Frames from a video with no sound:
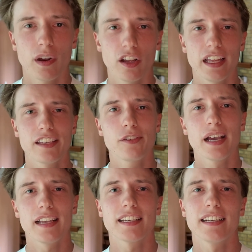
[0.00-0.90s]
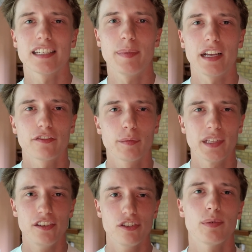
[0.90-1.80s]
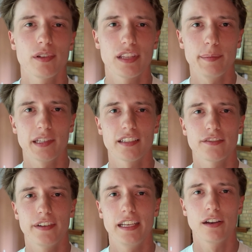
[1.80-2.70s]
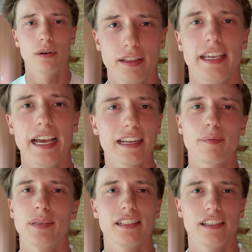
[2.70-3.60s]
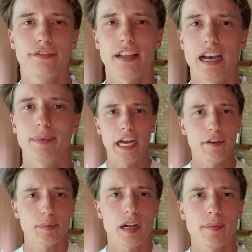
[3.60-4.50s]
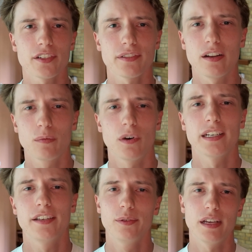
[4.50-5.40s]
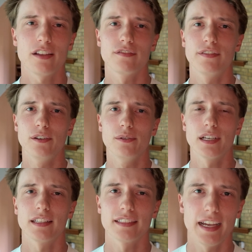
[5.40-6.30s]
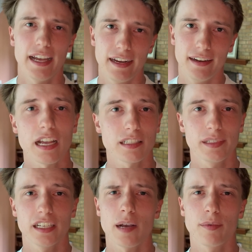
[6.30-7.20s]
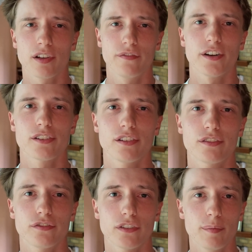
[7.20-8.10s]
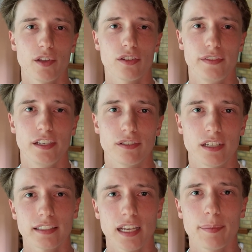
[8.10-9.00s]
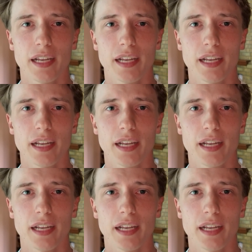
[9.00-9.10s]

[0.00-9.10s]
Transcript: Well, like you guys can expect from the usual theme of this video, the ad completely flopped. I was promised around 1,000 to 2,000 views on this ad, possibly a couple conversions from those views, except